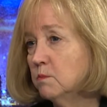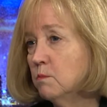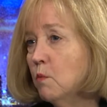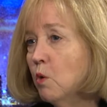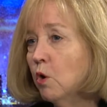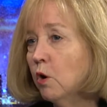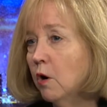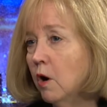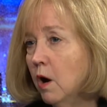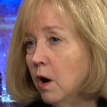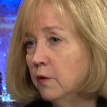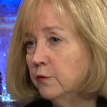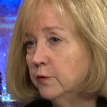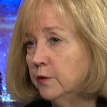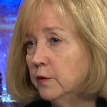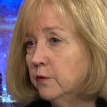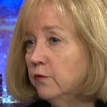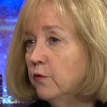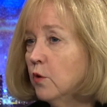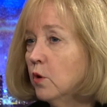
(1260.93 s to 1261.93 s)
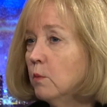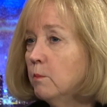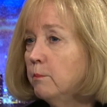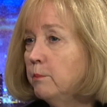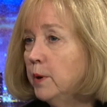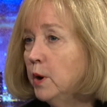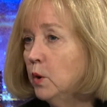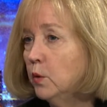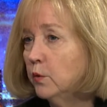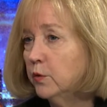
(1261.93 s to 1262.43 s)
more often for
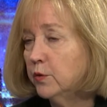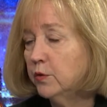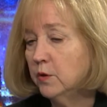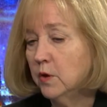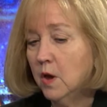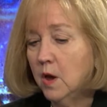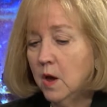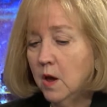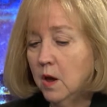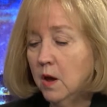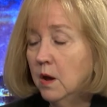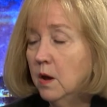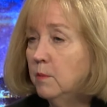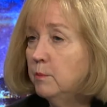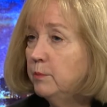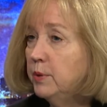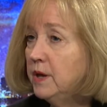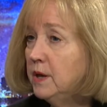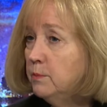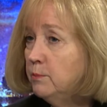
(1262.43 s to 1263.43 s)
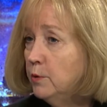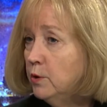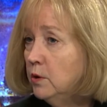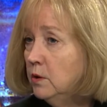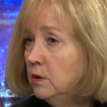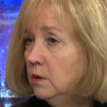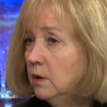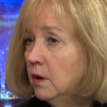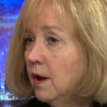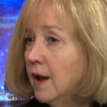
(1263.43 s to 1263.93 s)
both
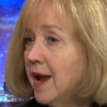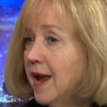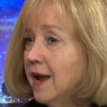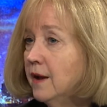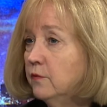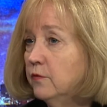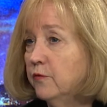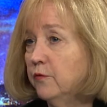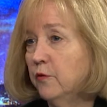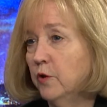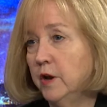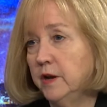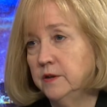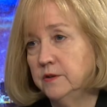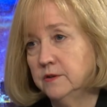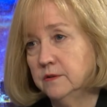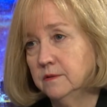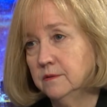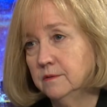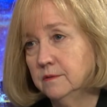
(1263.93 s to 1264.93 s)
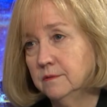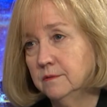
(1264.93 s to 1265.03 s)
people and freight?